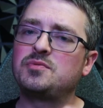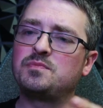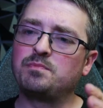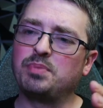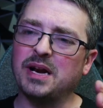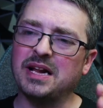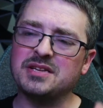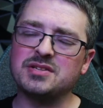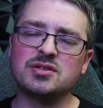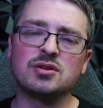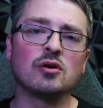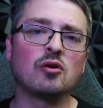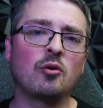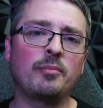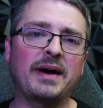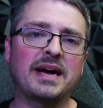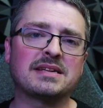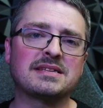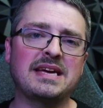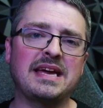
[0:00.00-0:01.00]
But I still go
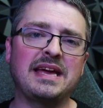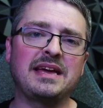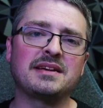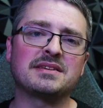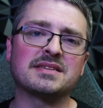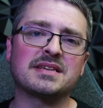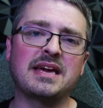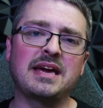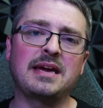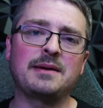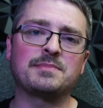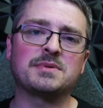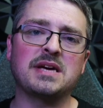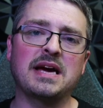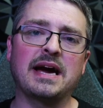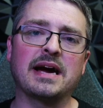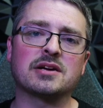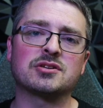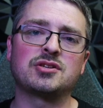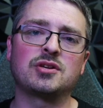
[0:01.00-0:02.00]
back to Inkscape to
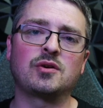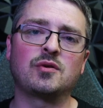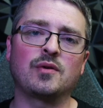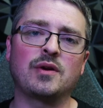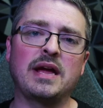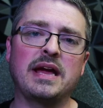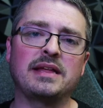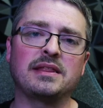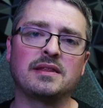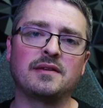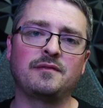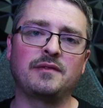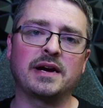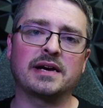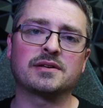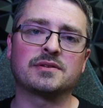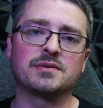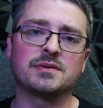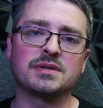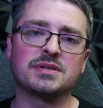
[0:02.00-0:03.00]
actually create the
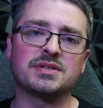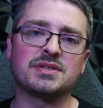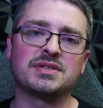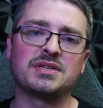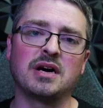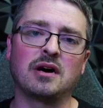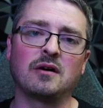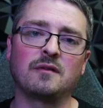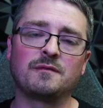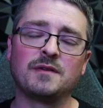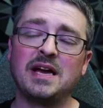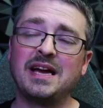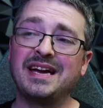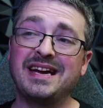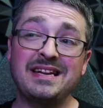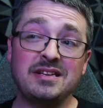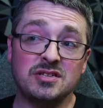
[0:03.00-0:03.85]
vector itself.